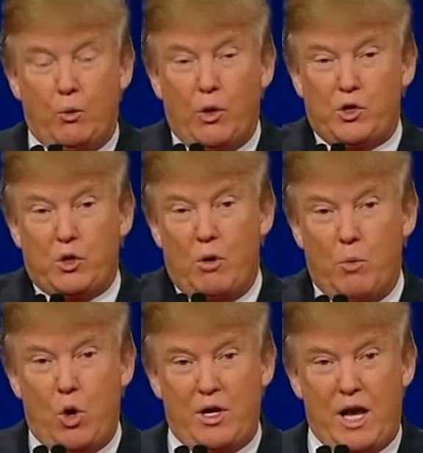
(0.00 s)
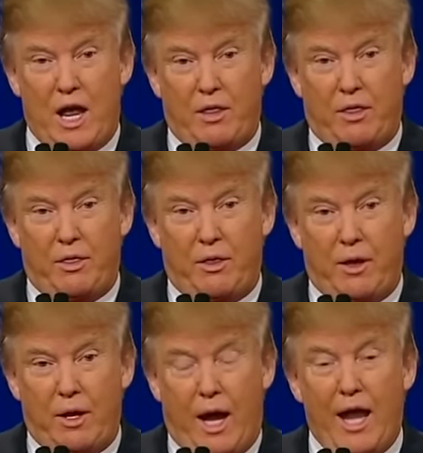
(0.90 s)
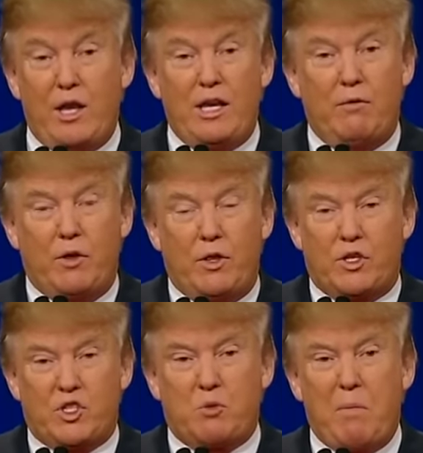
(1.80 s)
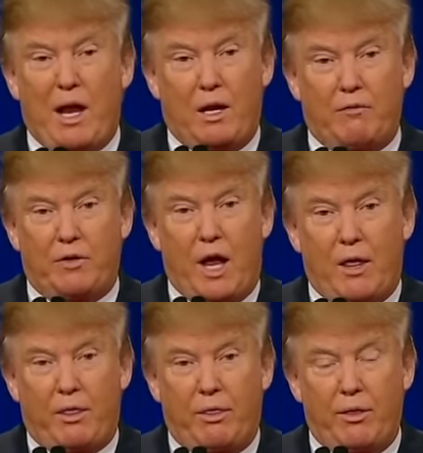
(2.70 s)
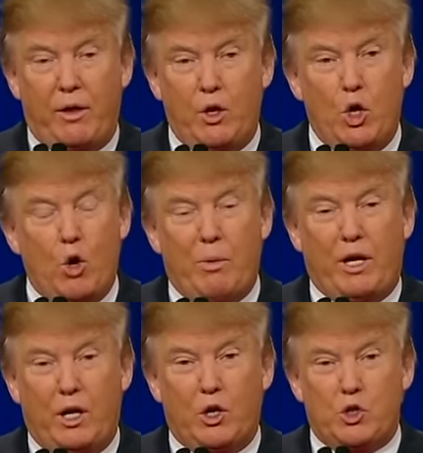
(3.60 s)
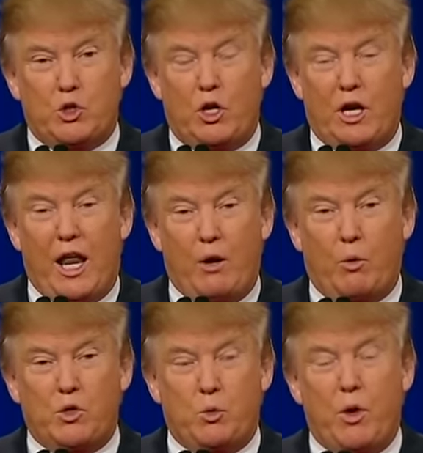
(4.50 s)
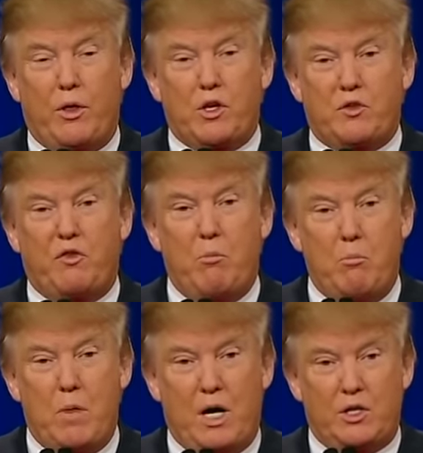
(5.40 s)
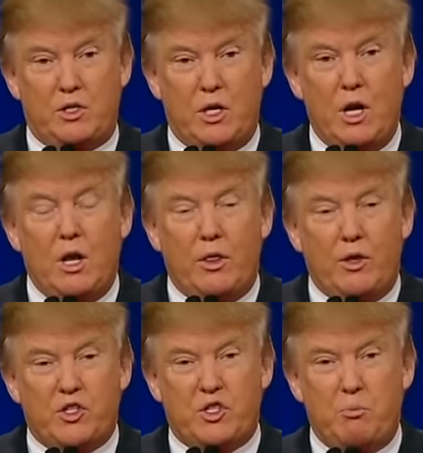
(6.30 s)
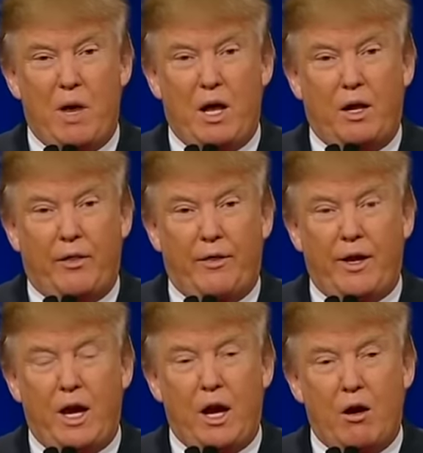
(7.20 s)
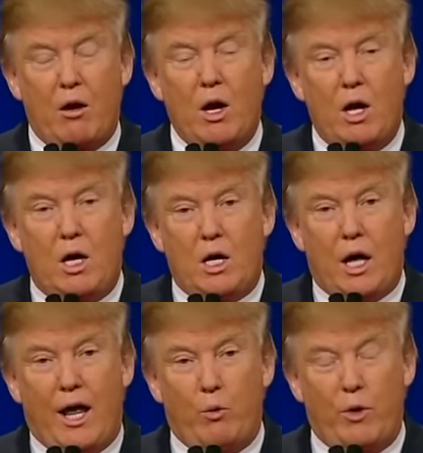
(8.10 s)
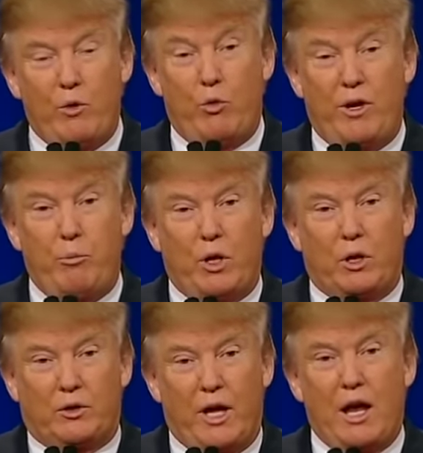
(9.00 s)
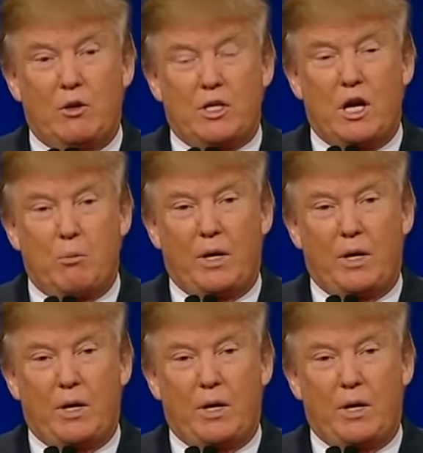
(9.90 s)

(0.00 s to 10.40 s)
And we saw more death, and even the smell of death. Nobody understood it, and it was with us for months. The smell, the air, and we rebuilt downtown